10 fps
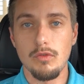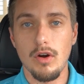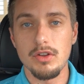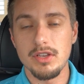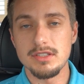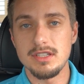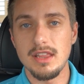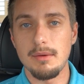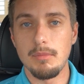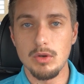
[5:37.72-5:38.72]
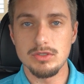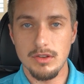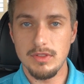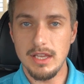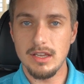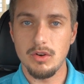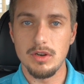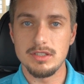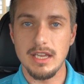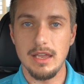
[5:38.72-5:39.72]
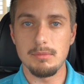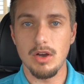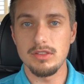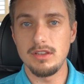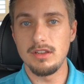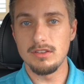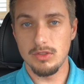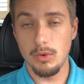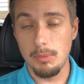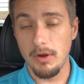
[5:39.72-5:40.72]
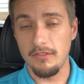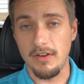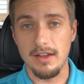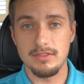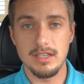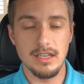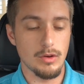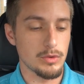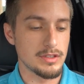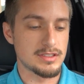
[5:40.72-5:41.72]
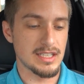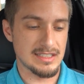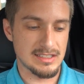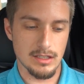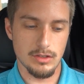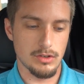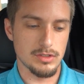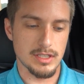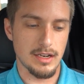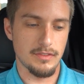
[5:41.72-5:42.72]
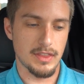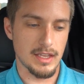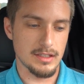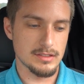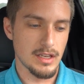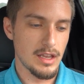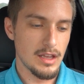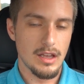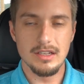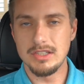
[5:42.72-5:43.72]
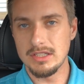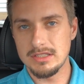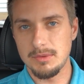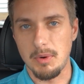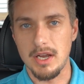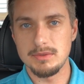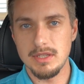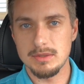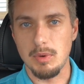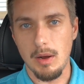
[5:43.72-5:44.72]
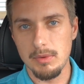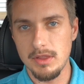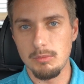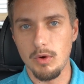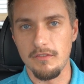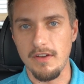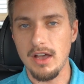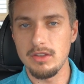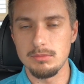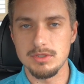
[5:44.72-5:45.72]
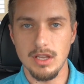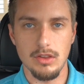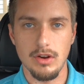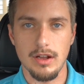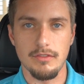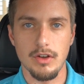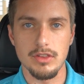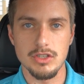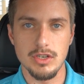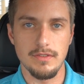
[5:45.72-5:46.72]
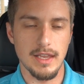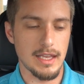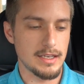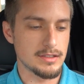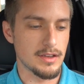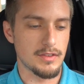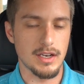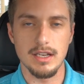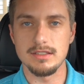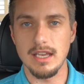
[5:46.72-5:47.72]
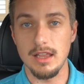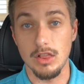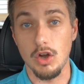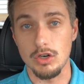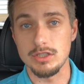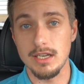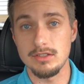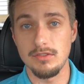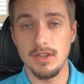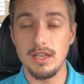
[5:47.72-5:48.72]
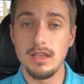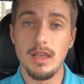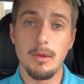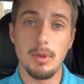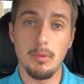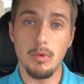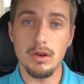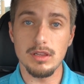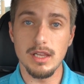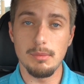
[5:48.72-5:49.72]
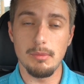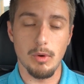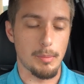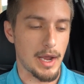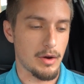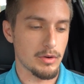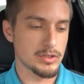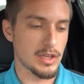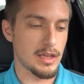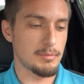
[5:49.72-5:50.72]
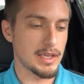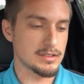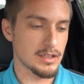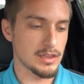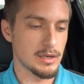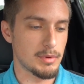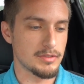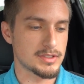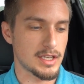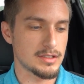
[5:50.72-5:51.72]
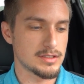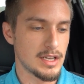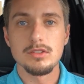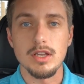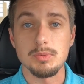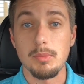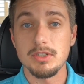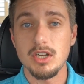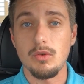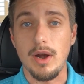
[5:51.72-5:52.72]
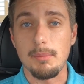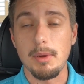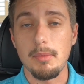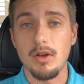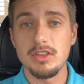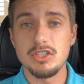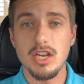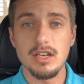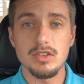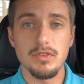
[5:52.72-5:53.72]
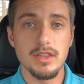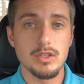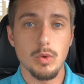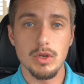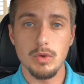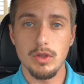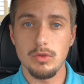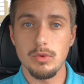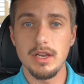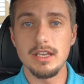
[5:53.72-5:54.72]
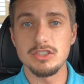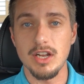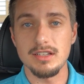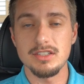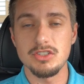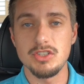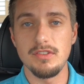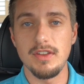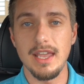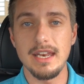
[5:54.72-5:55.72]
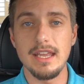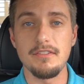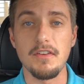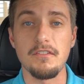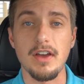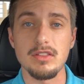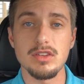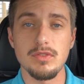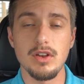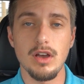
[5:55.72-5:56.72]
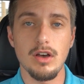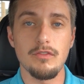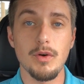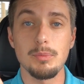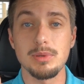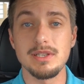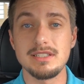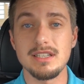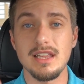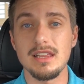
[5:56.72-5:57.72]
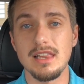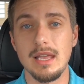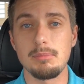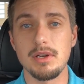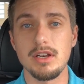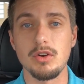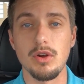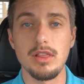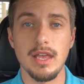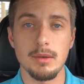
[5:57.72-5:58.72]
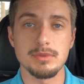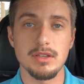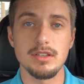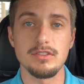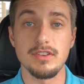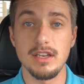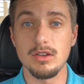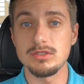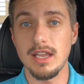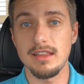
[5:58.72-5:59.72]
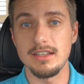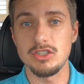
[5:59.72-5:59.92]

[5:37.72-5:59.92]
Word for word: overall, you can see that most of the increase came on the 3.5T or the six cylinder side of things. It doesn't surprise me that's probably the more volume seller out of all the GV80s given it is a large SUV. People want a little bit more power, so that makes a little bit of sense. So that's pretty much going to wrap up all the changes for the 2023 Genesis GV80. If you found this video helpful, please hit that like button. It greatly helps out these videos and the